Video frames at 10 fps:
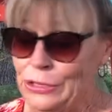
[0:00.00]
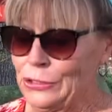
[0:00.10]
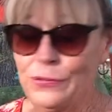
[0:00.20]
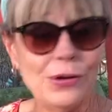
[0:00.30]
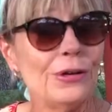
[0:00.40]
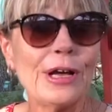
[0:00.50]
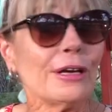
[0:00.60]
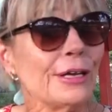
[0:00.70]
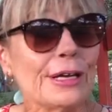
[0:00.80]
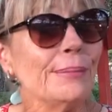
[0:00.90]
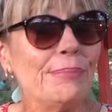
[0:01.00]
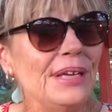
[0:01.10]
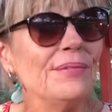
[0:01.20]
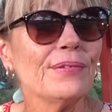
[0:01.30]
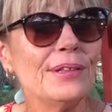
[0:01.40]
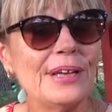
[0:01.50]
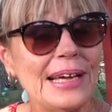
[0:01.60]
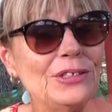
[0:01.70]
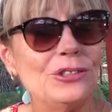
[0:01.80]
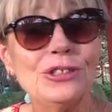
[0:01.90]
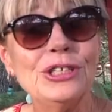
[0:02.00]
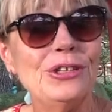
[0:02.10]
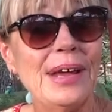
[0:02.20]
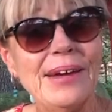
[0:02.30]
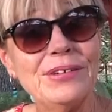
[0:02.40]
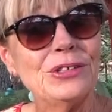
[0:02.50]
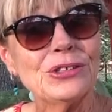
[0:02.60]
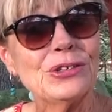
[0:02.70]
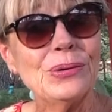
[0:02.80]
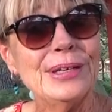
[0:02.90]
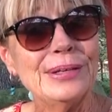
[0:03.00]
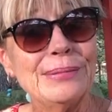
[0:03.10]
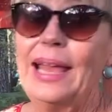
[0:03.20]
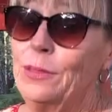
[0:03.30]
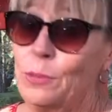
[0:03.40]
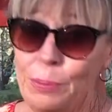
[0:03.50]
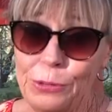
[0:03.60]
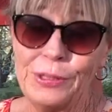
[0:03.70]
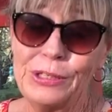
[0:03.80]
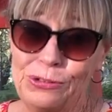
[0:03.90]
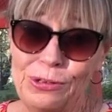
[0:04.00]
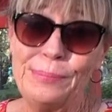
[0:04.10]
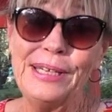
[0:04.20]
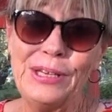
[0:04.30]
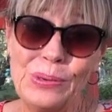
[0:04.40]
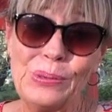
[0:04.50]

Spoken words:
so they're not going to compete for the nitrogen you have in your soil. And they're both extremely cold